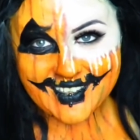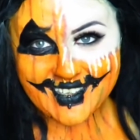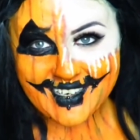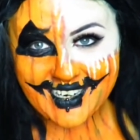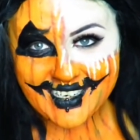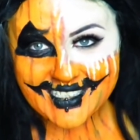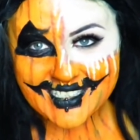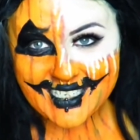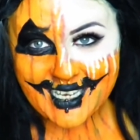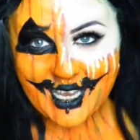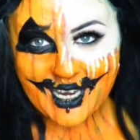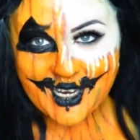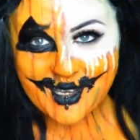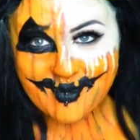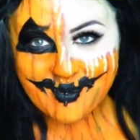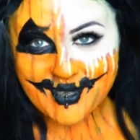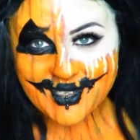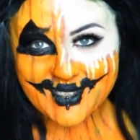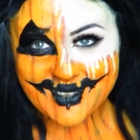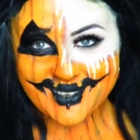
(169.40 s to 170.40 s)
so the next
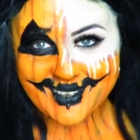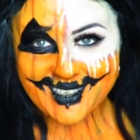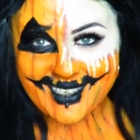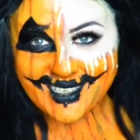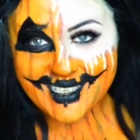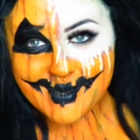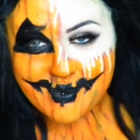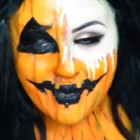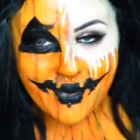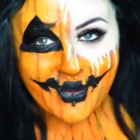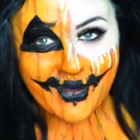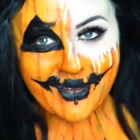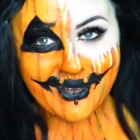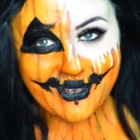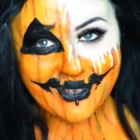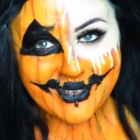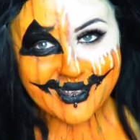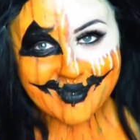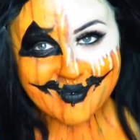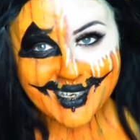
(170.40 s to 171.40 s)
item is already
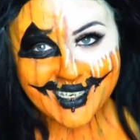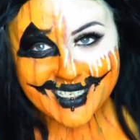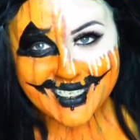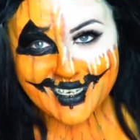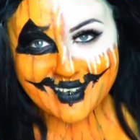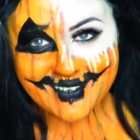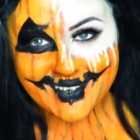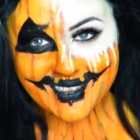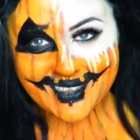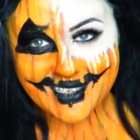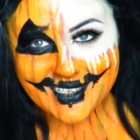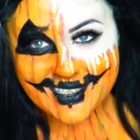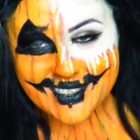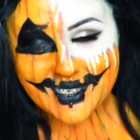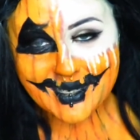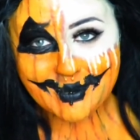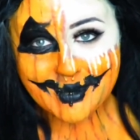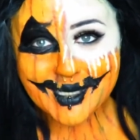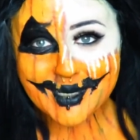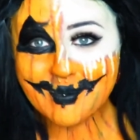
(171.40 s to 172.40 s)
spoiled because I read the
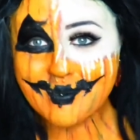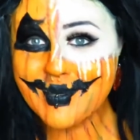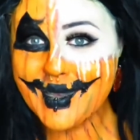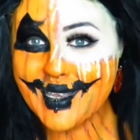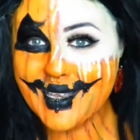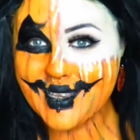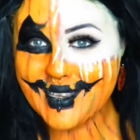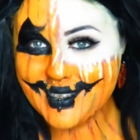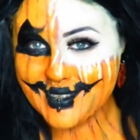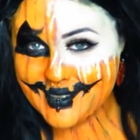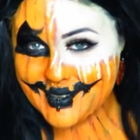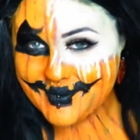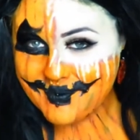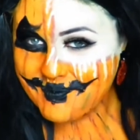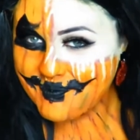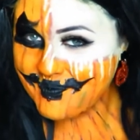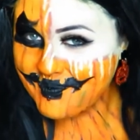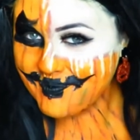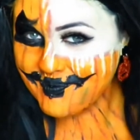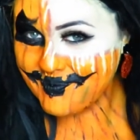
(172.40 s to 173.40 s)
description, but
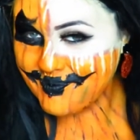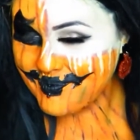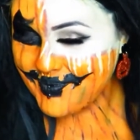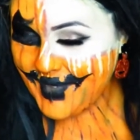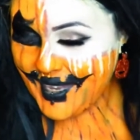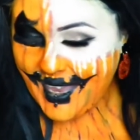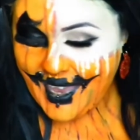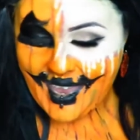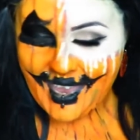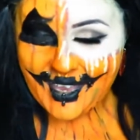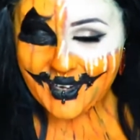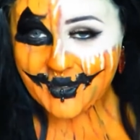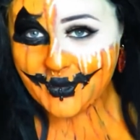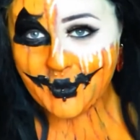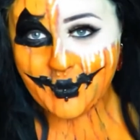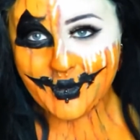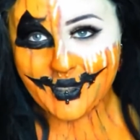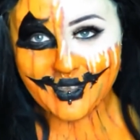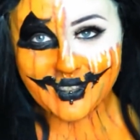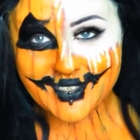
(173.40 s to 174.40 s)
I don't
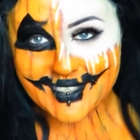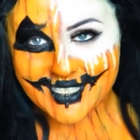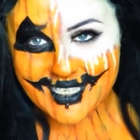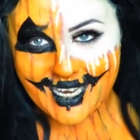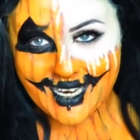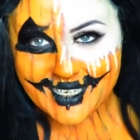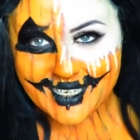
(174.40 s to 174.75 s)
know what it looks